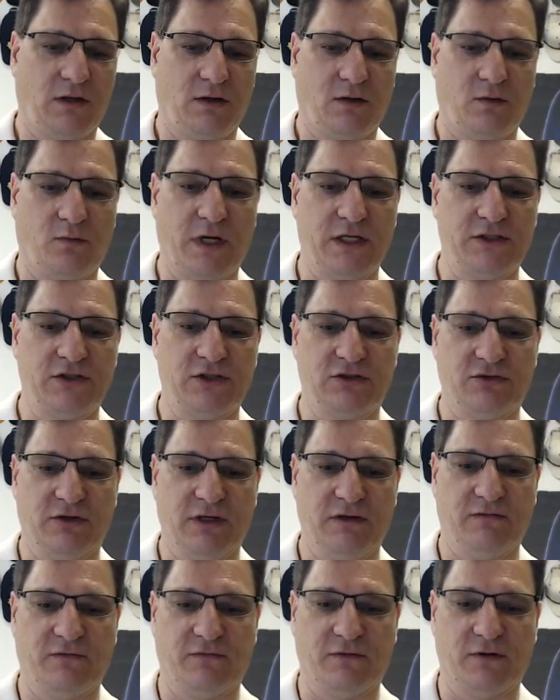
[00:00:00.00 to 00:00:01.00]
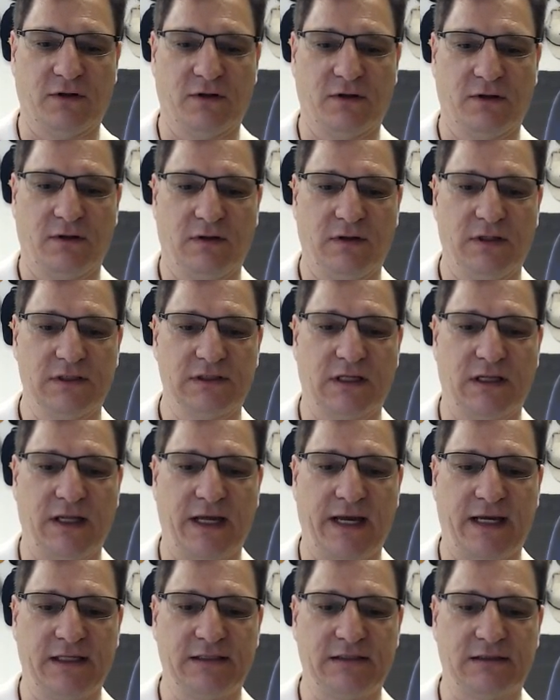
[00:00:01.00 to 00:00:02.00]
registering for this
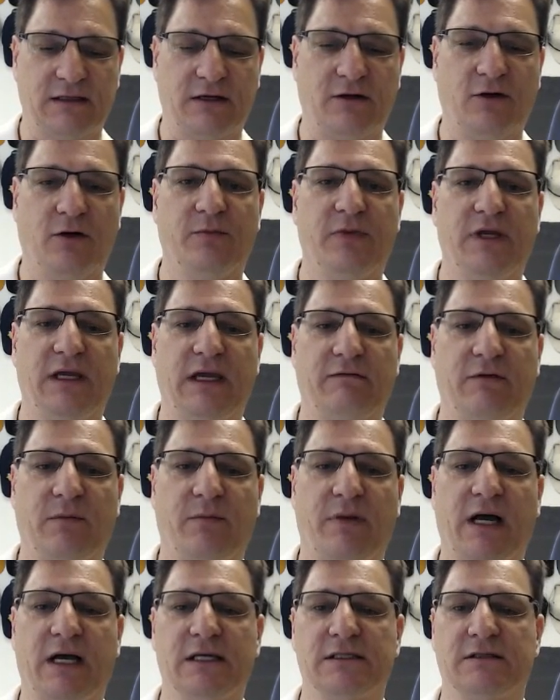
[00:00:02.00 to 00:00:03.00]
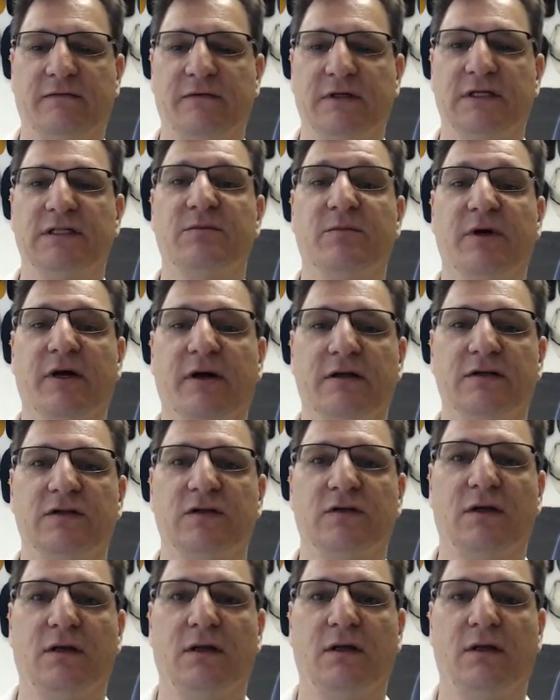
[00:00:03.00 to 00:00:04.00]
class, and I hope you have a positive
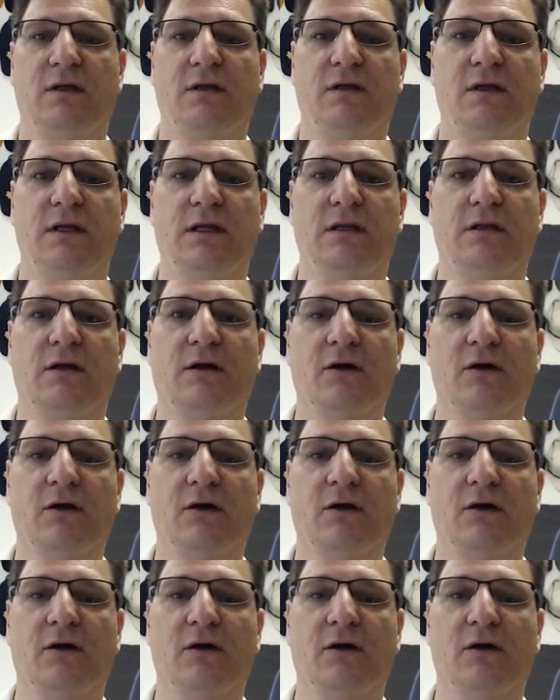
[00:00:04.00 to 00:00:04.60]
experience in our